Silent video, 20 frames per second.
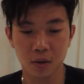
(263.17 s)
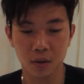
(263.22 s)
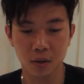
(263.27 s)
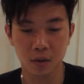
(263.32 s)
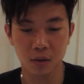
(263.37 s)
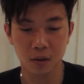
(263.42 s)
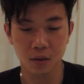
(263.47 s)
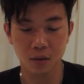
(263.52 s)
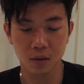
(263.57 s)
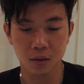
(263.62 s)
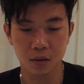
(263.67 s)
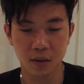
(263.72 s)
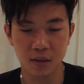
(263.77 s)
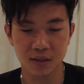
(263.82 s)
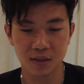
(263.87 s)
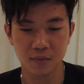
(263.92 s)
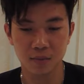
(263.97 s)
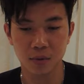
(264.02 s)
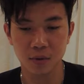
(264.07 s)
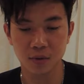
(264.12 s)
you know,
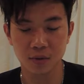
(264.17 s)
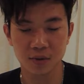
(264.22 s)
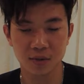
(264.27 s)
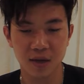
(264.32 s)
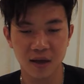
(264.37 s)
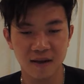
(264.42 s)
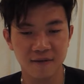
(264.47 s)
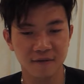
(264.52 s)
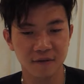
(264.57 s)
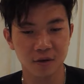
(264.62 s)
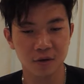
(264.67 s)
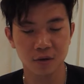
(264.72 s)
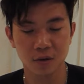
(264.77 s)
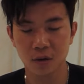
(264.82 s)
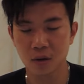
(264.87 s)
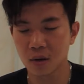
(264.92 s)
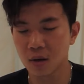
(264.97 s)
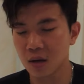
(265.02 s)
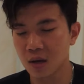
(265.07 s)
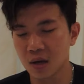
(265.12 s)
as opposed to
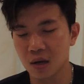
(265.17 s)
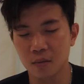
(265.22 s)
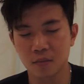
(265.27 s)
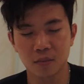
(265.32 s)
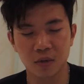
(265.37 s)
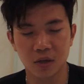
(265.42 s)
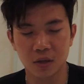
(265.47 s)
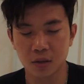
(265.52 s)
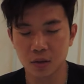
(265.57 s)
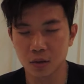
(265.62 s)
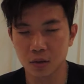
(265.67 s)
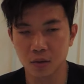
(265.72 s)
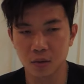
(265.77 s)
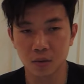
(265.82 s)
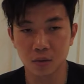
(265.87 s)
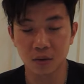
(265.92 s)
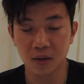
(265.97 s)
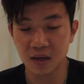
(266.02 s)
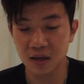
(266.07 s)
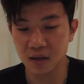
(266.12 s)
being
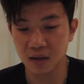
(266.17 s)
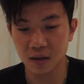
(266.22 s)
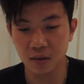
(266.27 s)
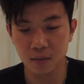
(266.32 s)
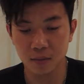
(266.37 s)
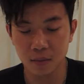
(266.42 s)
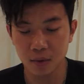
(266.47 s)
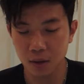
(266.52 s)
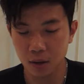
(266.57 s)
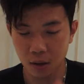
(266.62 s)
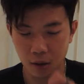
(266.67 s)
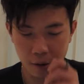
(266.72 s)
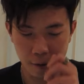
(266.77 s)
your lame